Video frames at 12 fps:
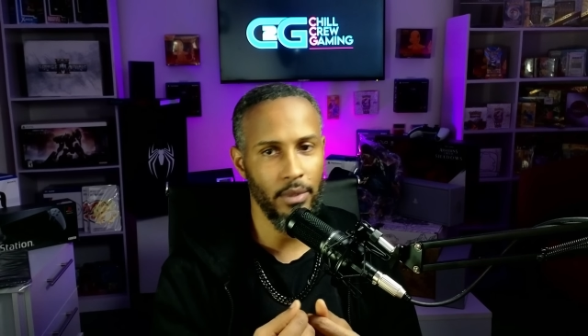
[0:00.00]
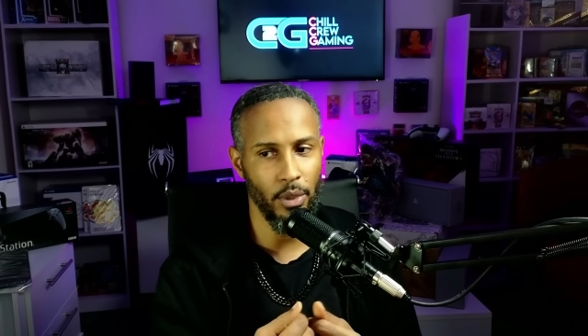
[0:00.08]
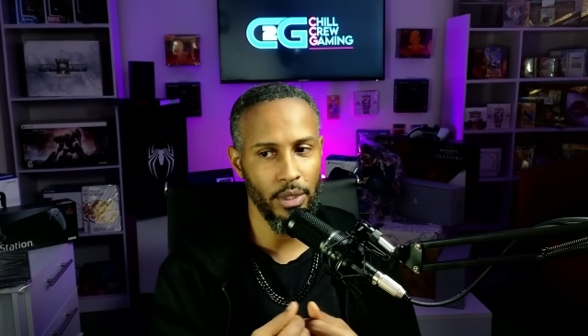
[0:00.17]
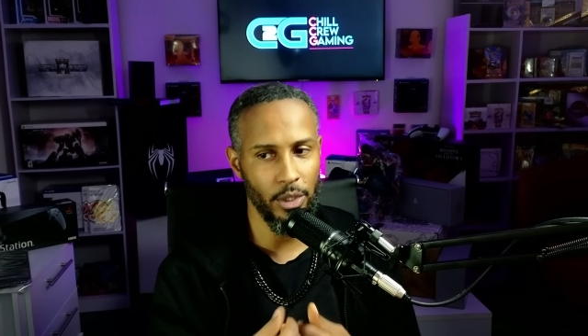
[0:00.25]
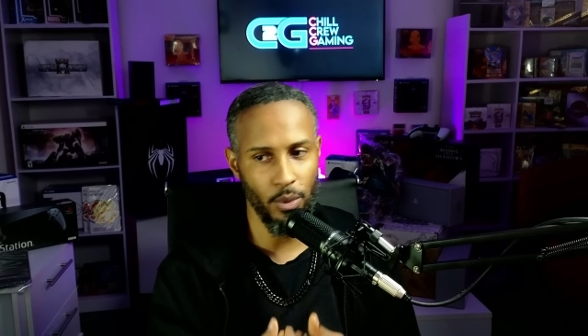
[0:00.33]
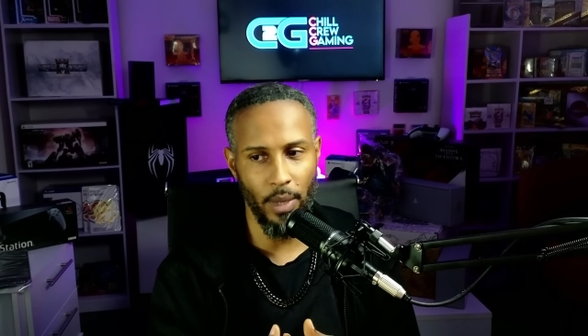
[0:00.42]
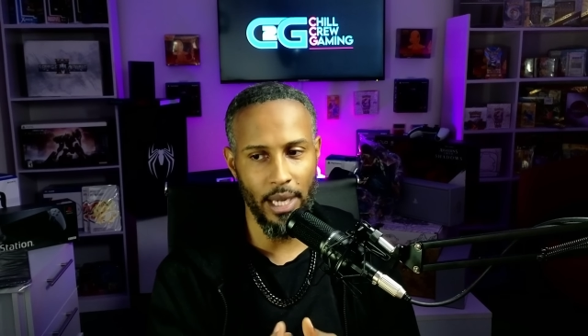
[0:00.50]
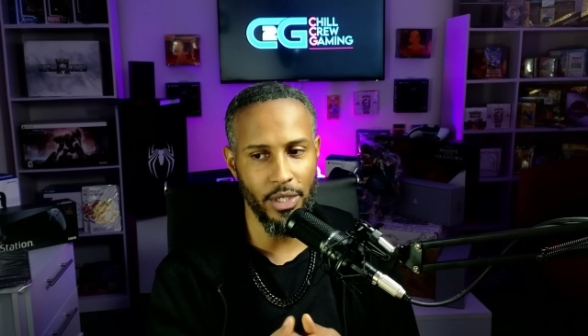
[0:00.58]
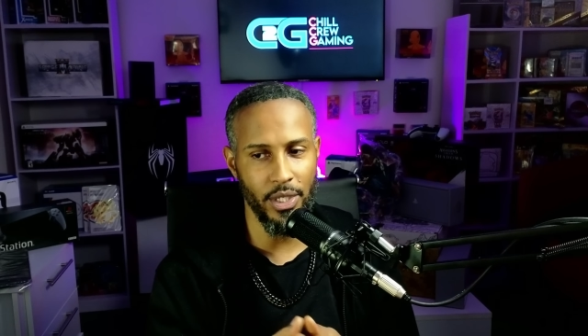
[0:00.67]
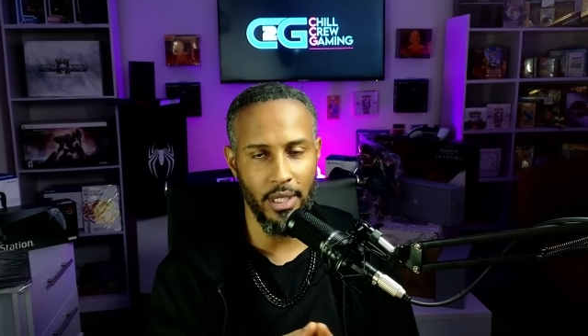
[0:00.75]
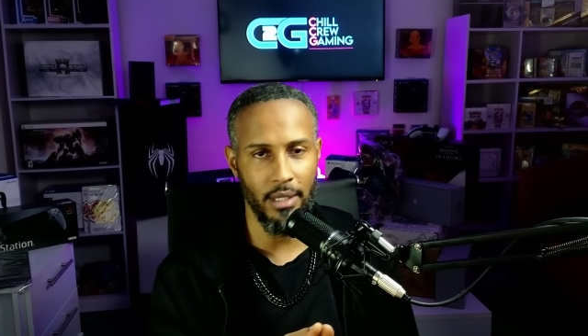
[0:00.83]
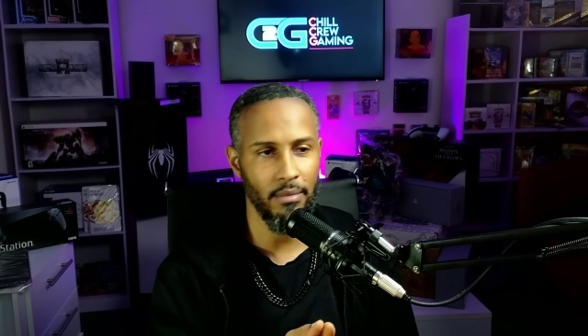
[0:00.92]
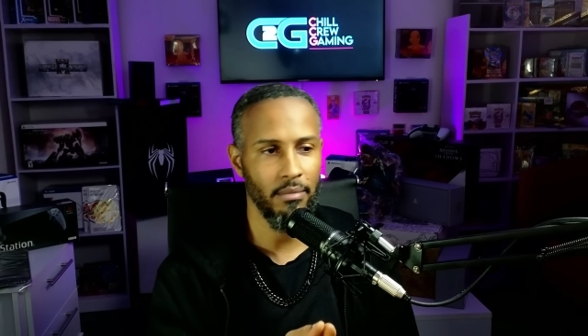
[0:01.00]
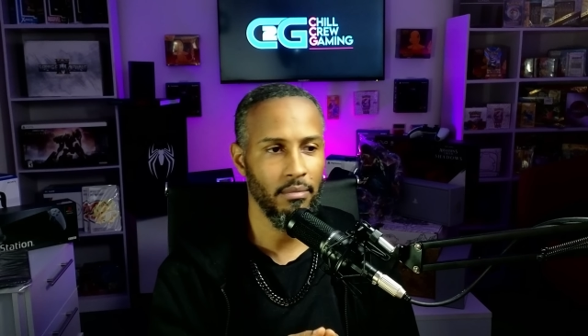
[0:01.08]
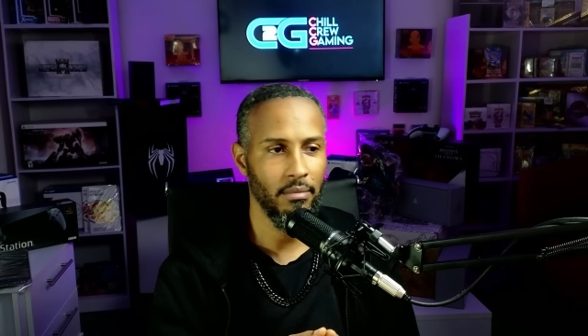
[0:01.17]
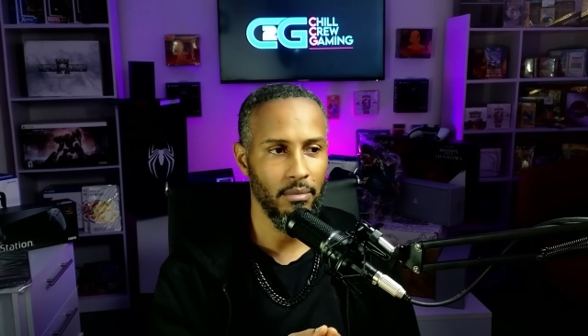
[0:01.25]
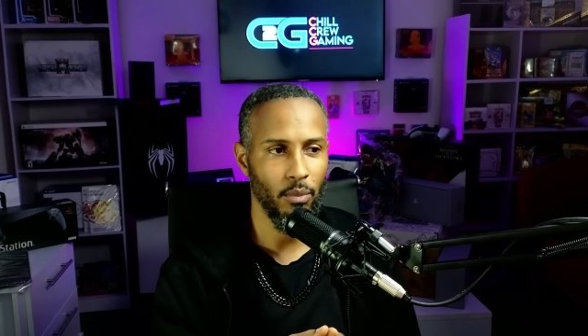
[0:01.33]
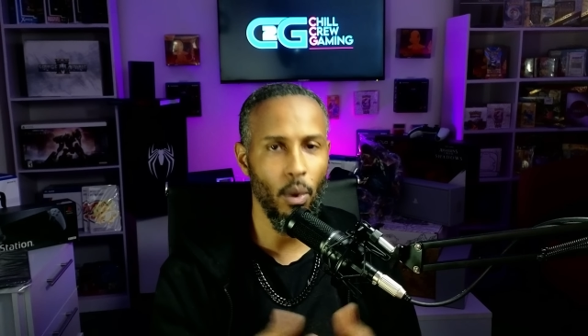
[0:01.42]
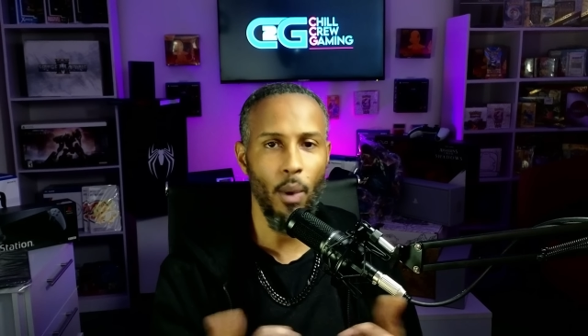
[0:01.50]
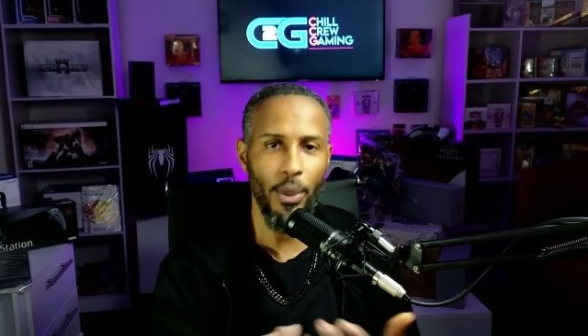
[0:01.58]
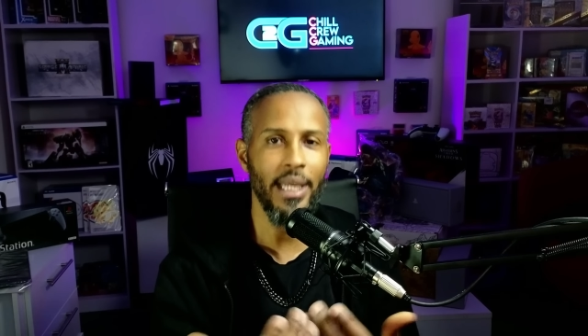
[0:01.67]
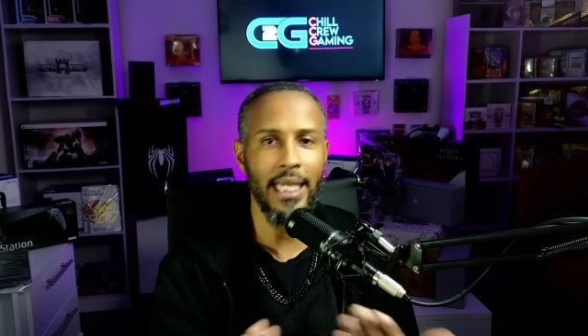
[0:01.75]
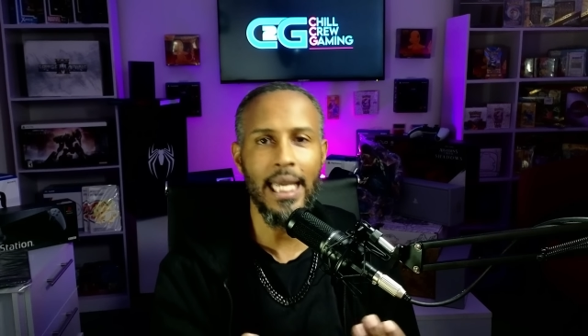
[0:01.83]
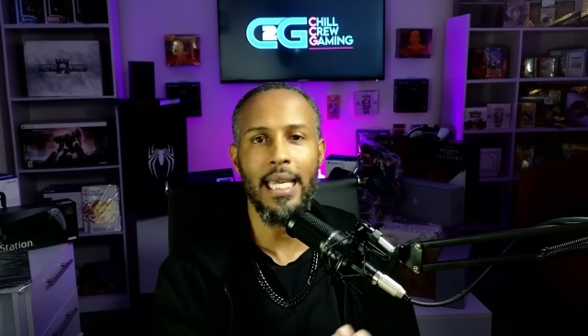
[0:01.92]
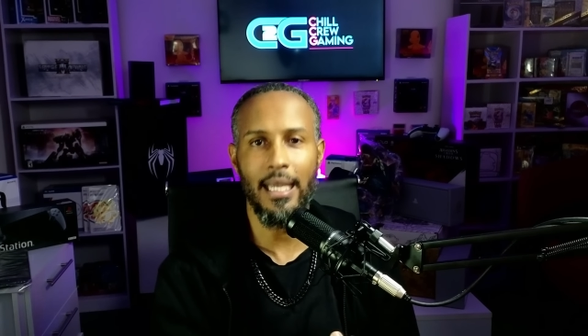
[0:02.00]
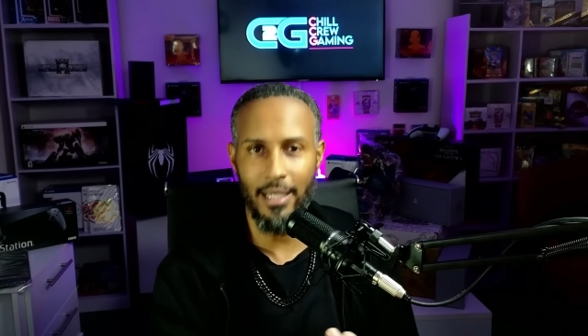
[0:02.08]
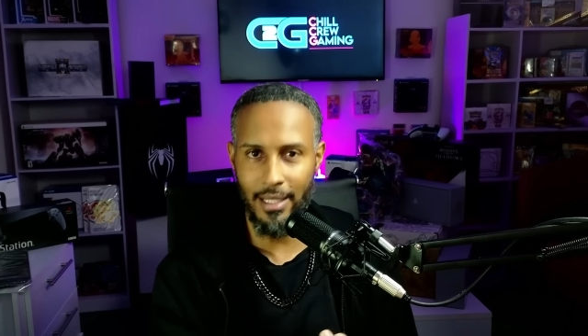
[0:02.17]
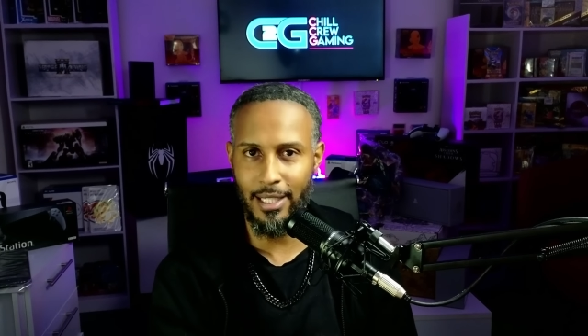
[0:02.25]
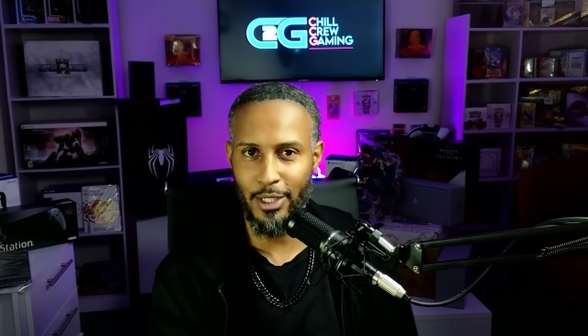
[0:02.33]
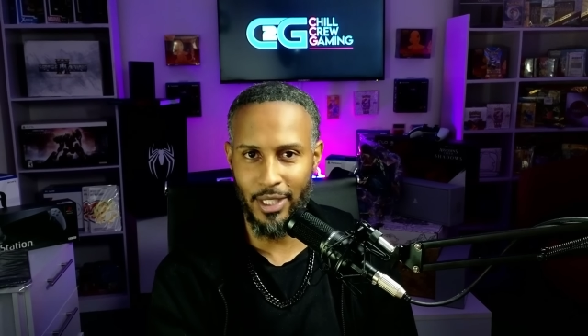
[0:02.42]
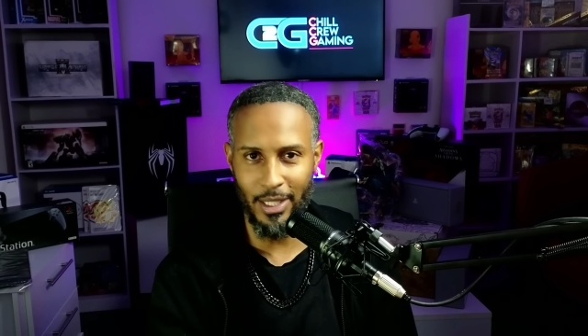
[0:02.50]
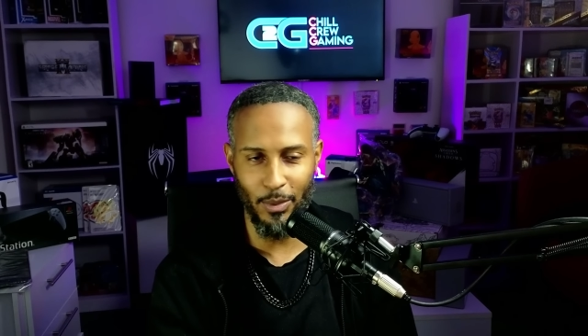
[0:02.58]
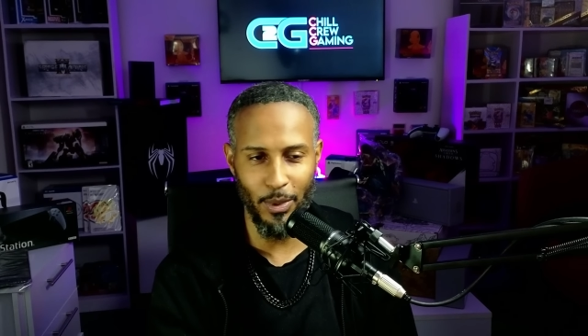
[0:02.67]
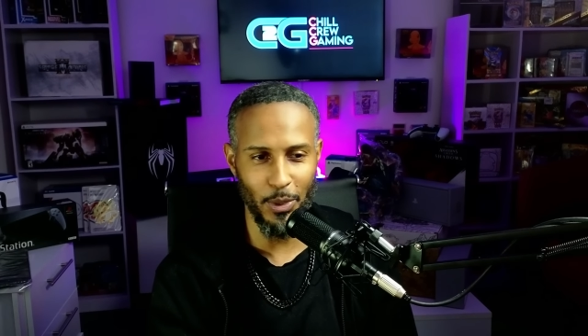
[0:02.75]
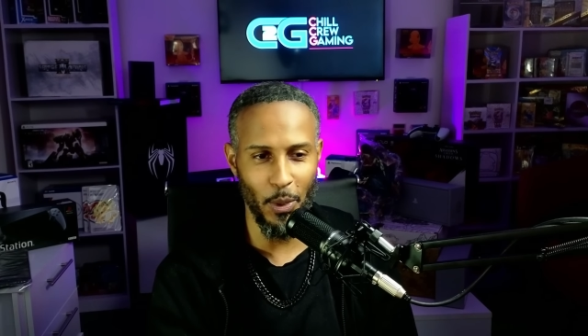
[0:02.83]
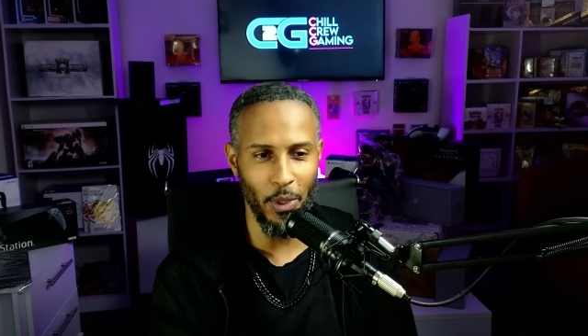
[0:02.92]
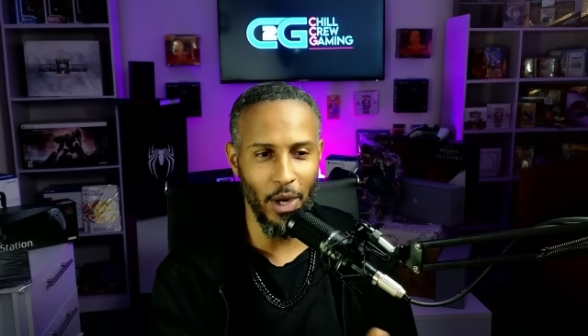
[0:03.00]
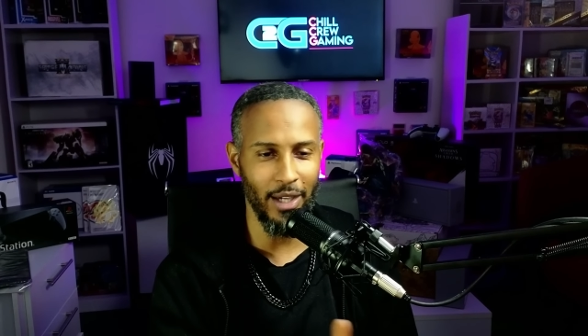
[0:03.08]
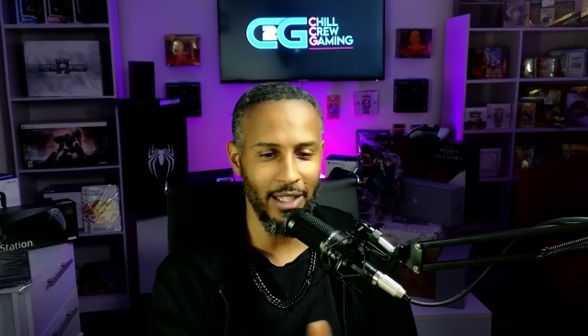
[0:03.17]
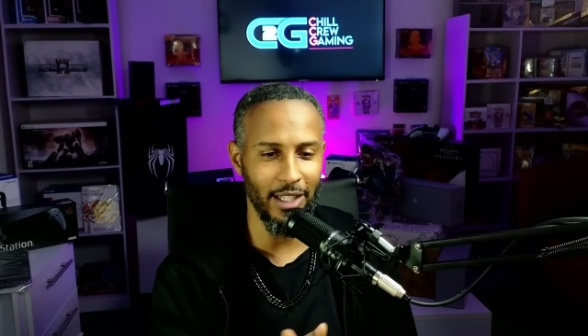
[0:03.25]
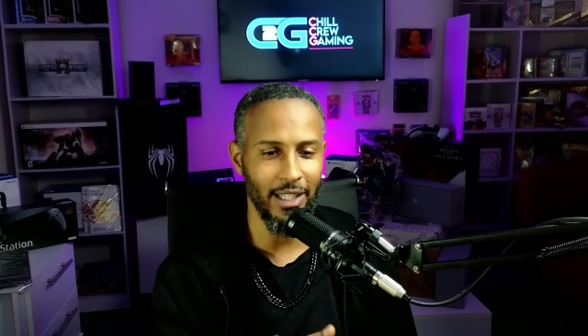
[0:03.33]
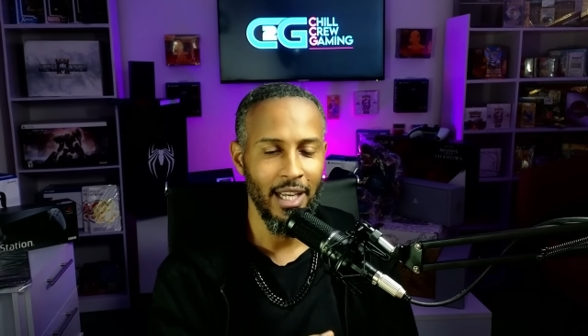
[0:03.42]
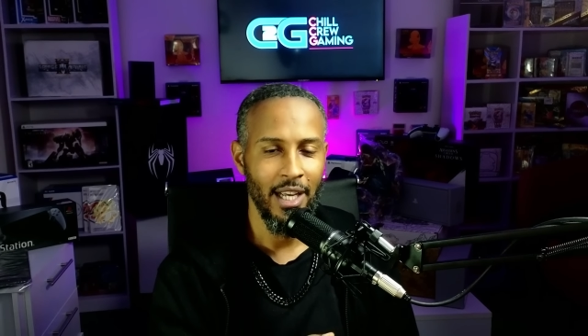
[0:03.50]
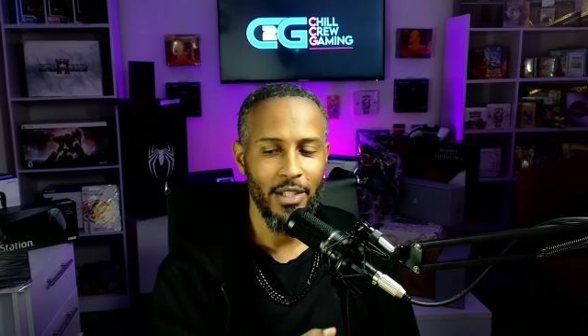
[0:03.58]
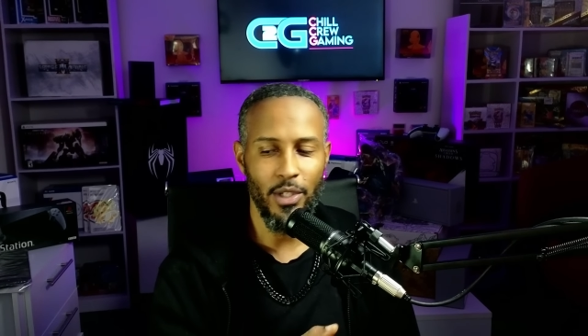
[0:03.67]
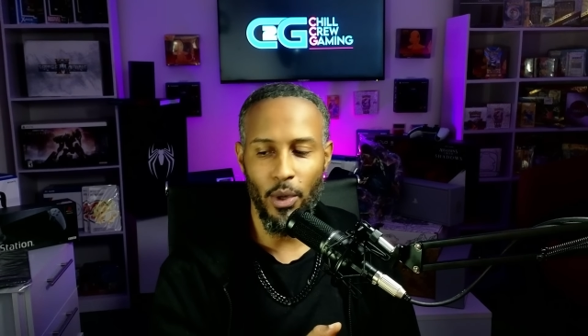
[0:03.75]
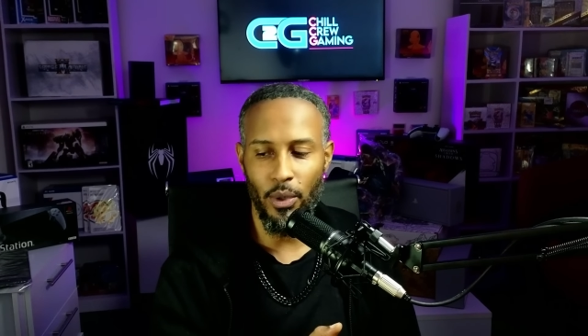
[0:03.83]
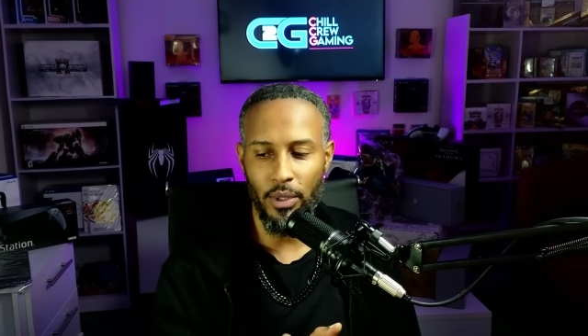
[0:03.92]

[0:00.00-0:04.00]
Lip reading: situation and what we need essentially is what's going on here. So